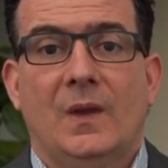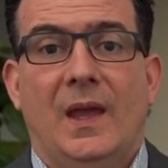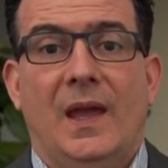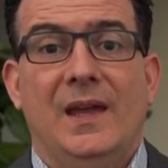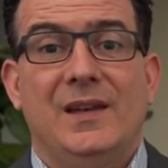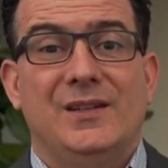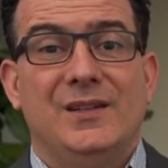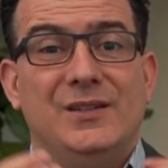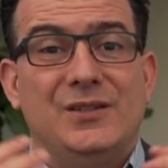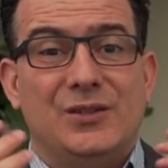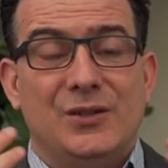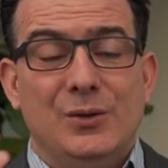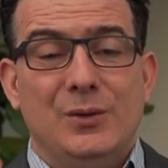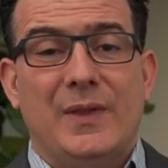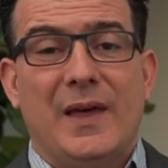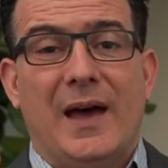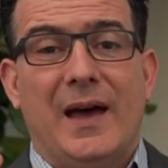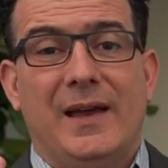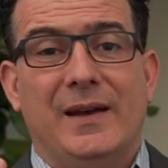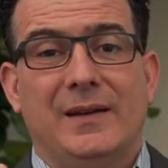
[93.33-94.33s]
And to do
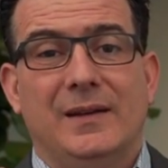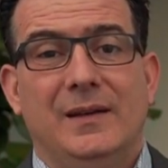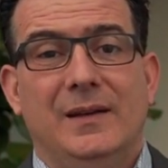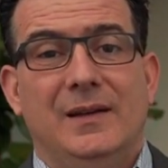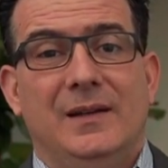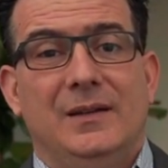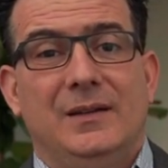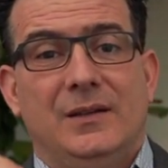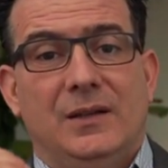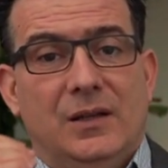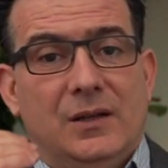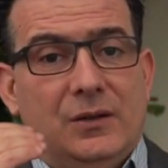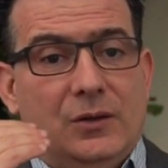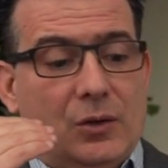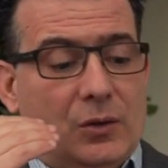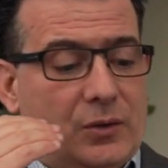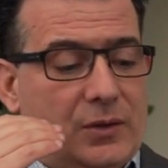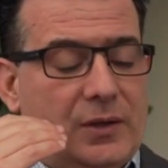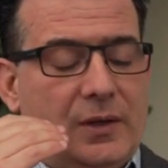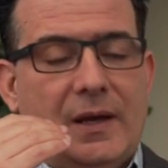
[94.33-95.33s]
that, you
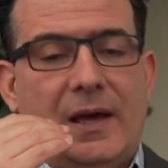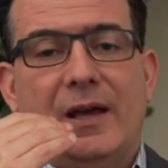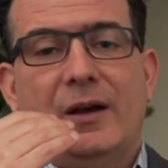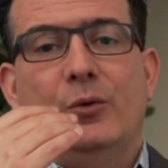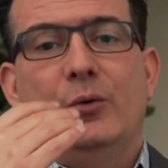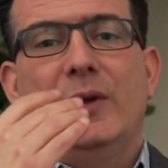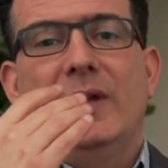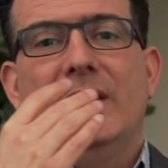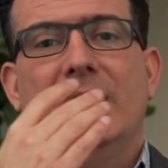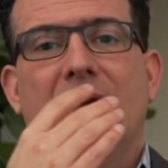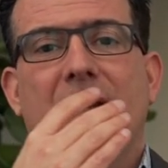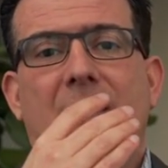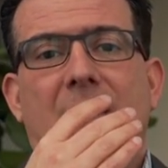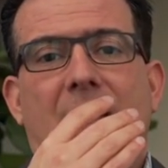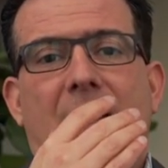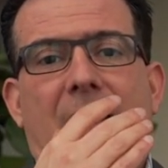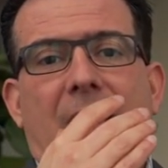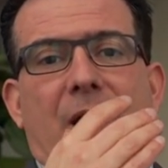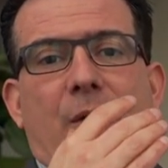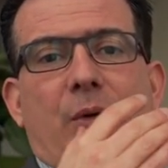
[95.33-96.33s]
know, to, how do we
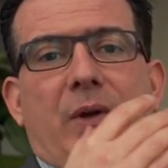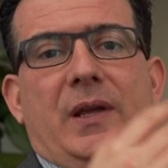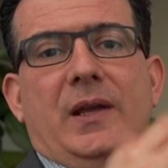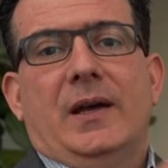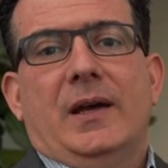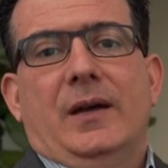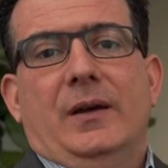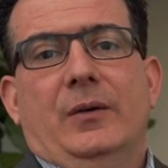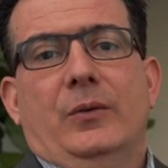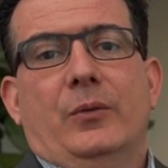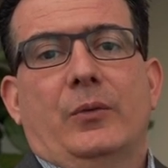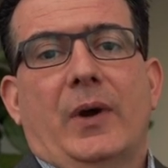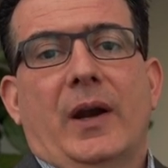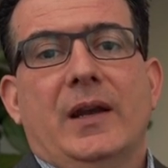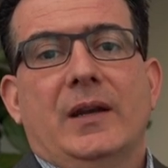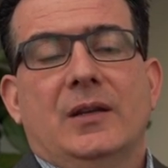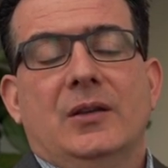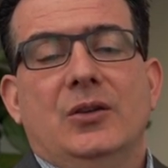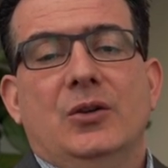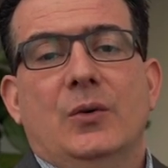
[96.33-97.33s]
how do we uh,
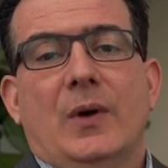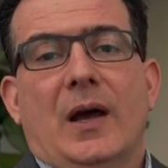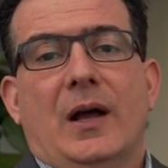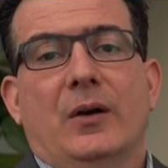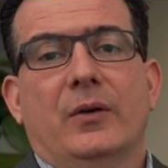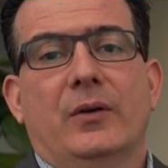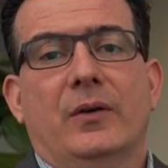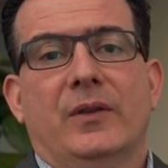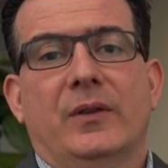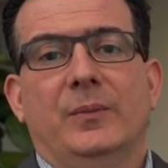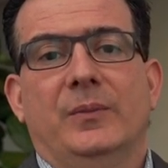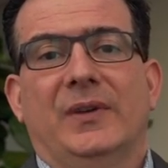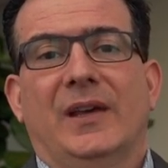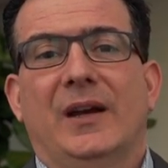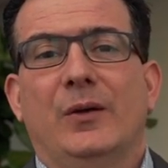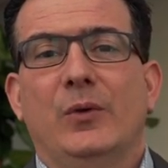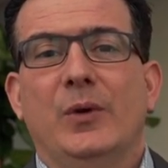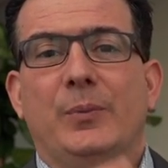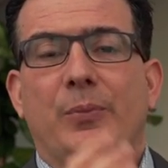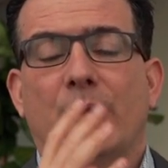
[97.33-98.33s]
write new algorithms? How
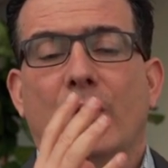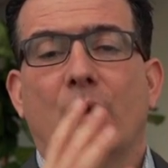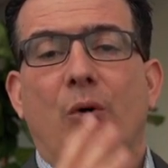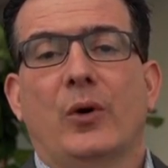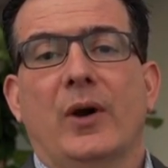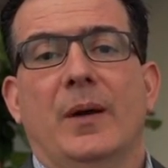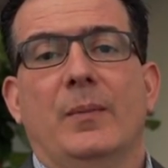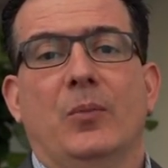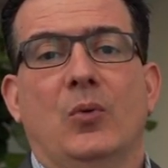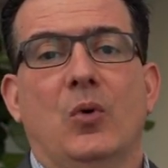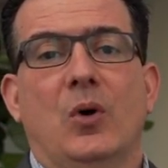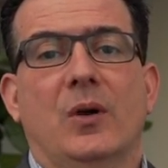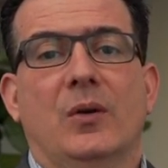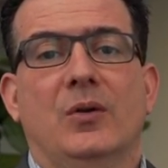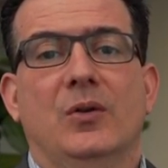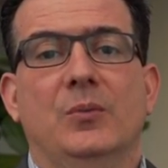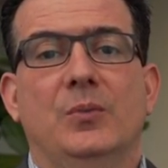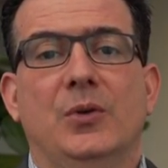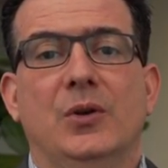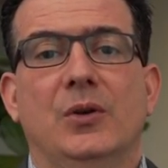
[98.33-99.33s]
do we program quantum
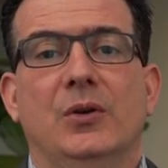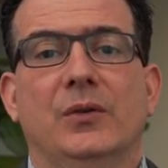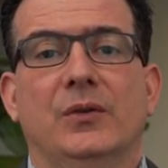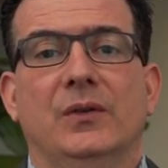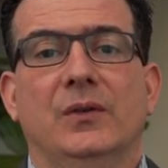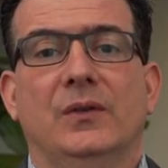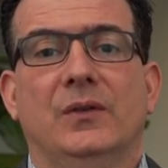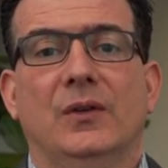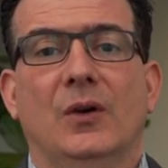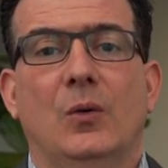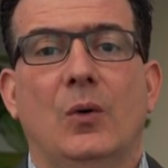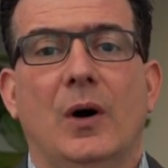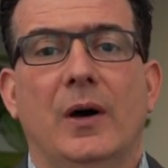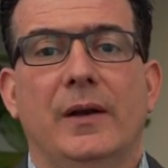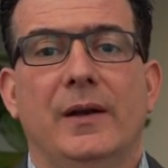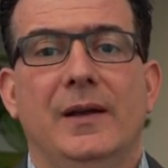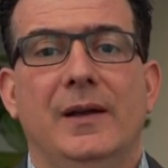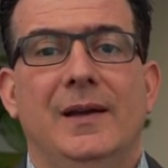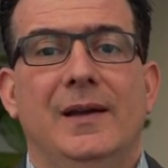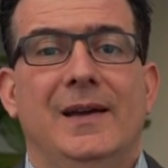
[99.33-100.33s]
computers and so
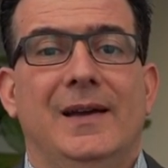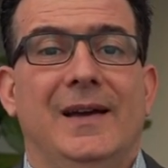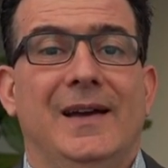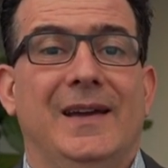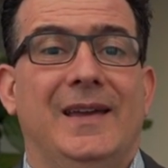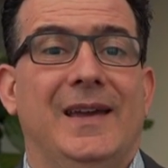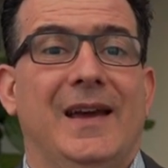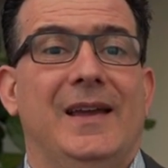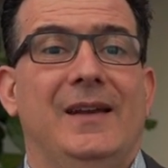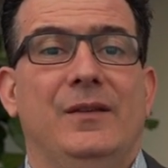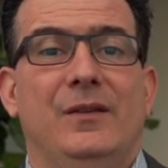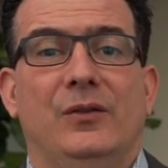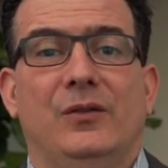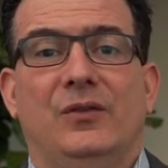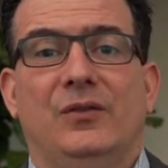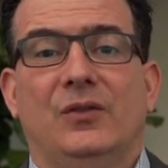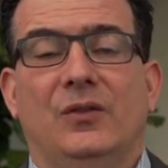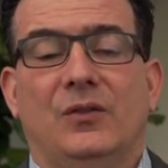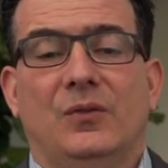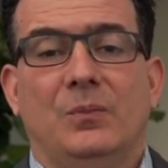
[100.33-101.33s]
on? Again,
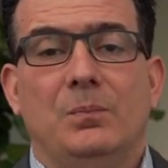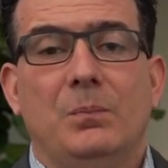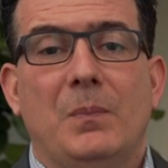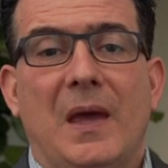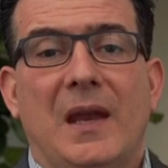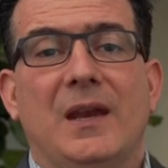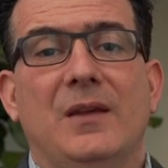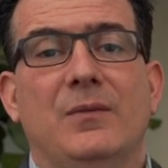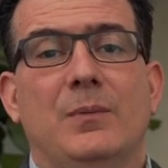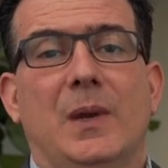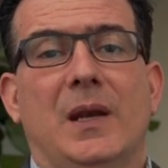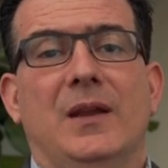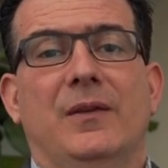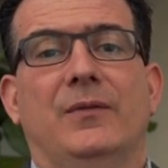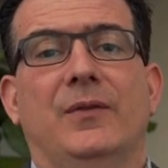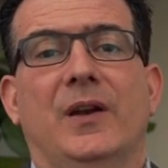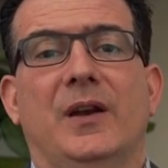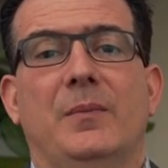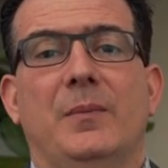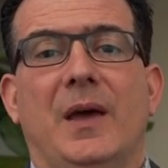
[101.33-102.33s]
there's just many, many
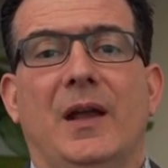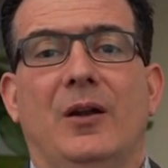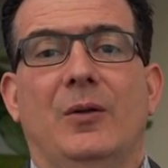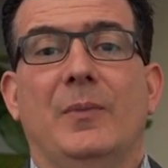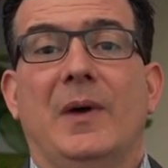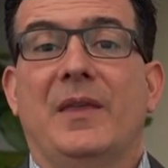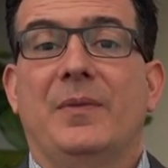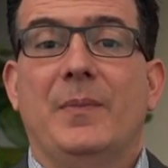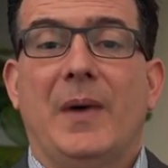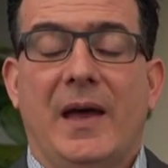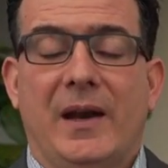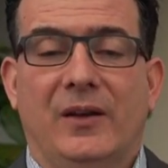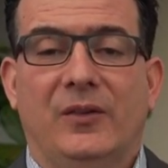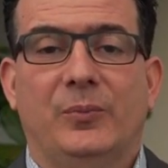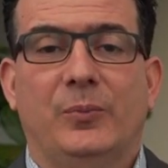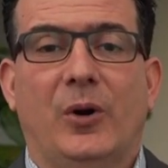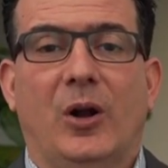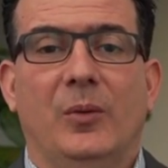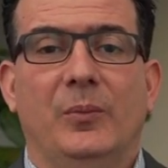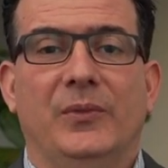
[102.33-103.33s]
fundamental mathematics
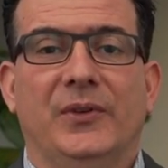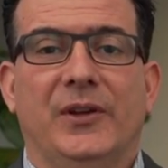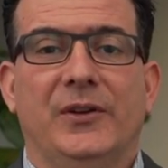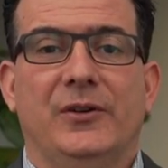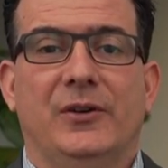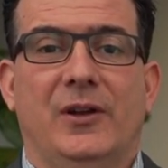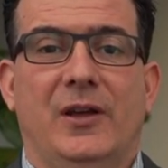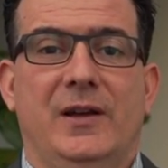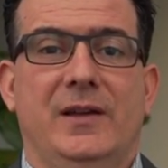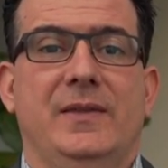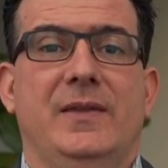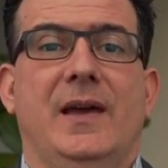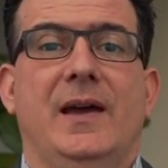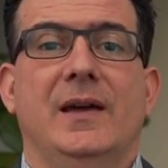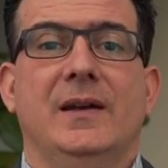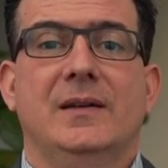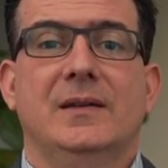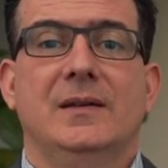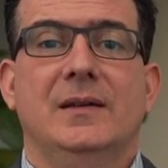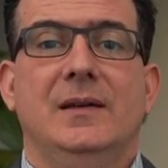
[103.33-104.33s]
problems underlying
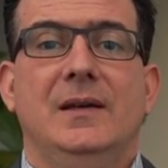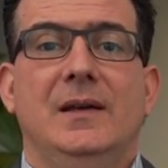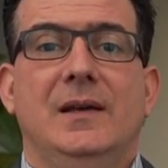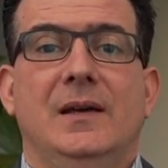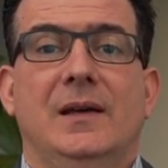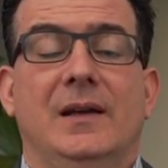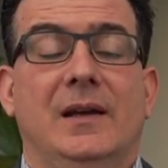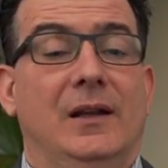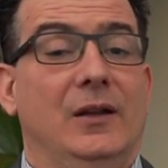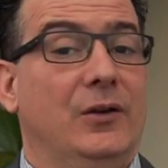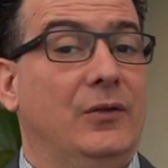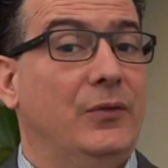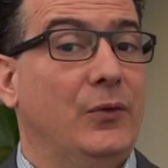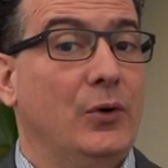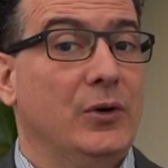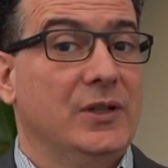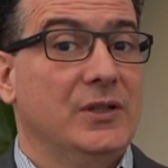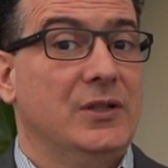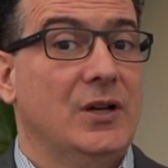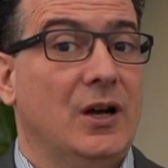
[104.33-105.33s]
that. And I look
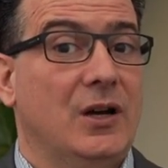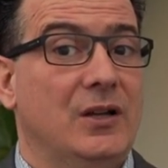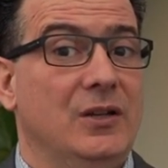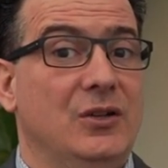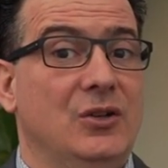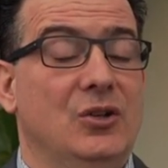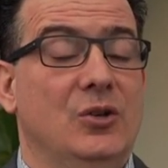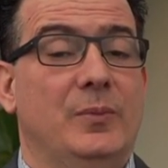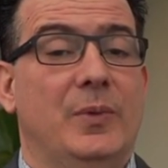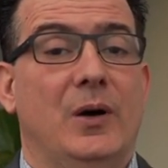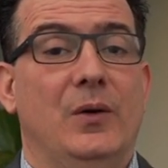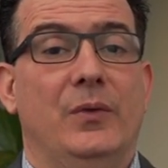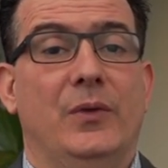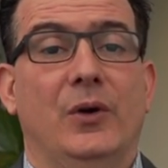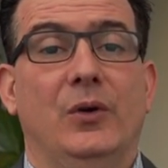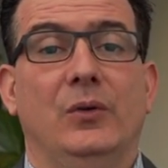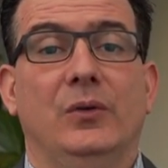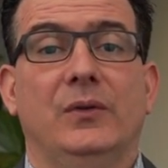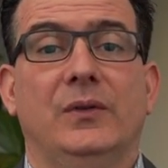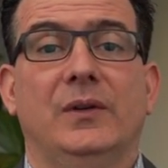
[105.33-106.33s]
forward to talking to you about
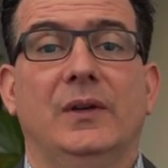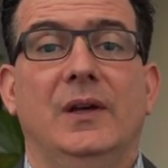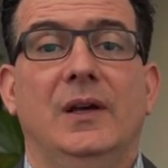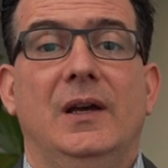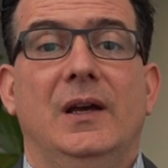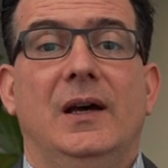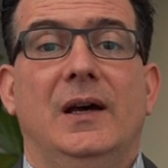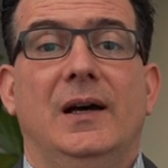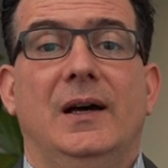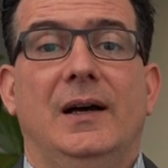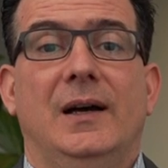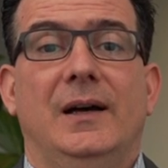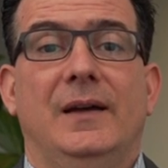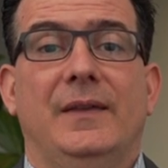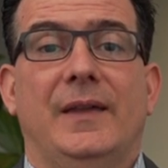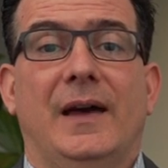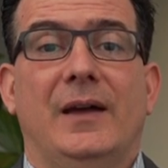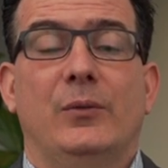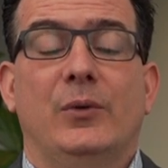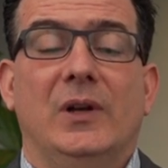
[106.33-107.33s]
those, uh,
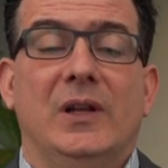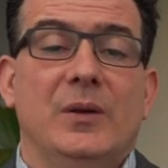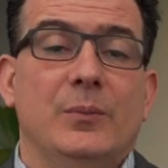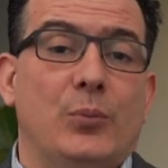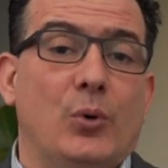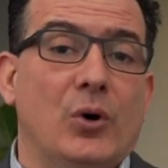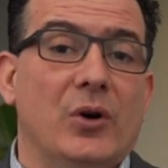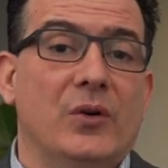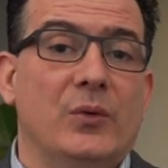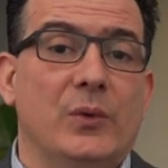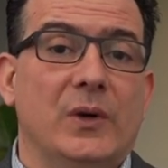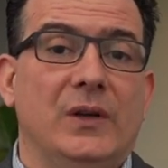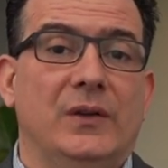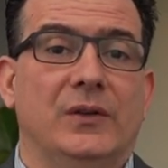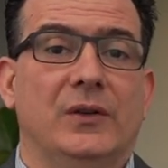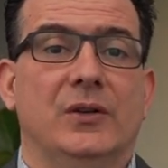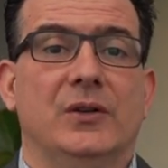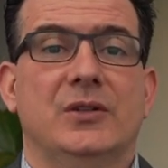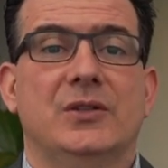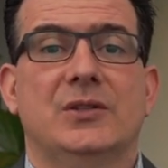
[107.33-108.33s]
that really important
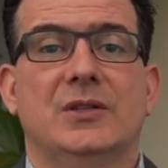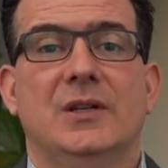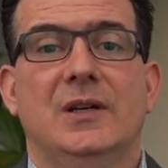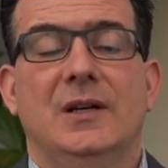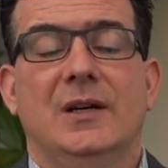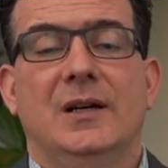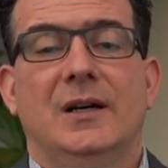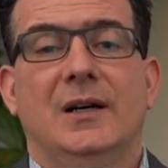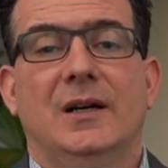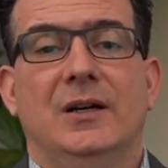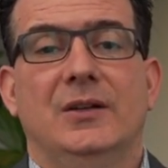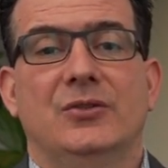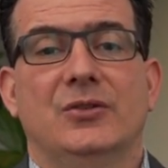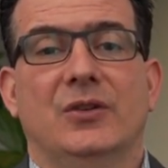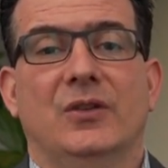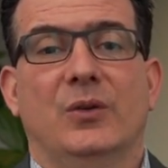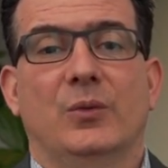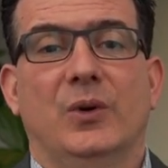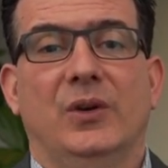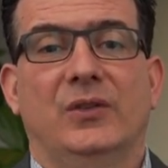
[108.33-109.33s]
research uh,
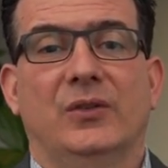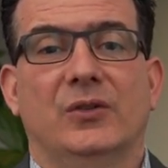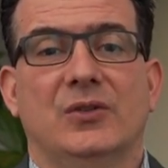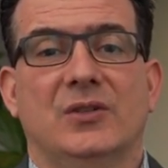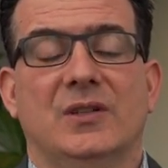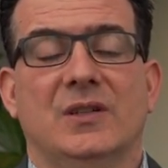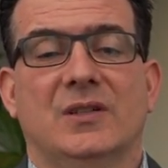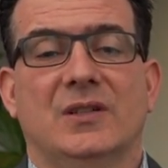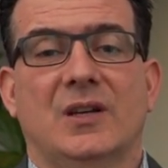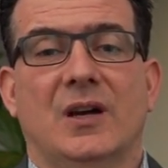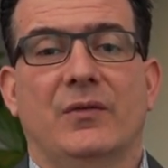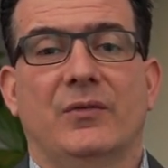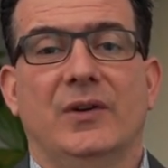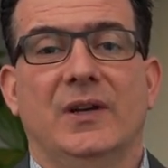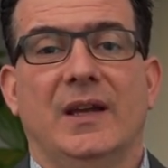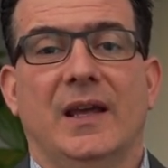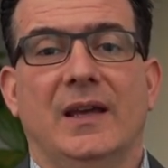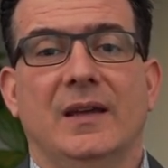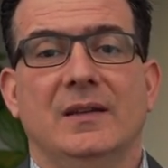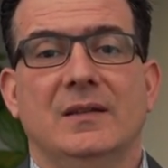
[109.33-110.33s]
during the research discovery
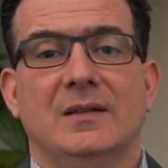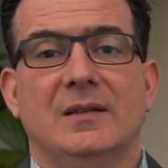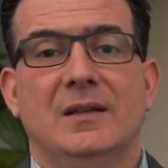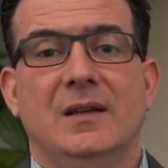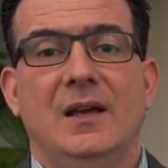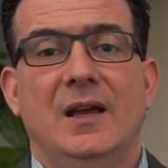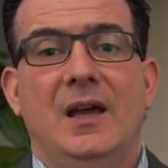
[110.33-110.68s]
days.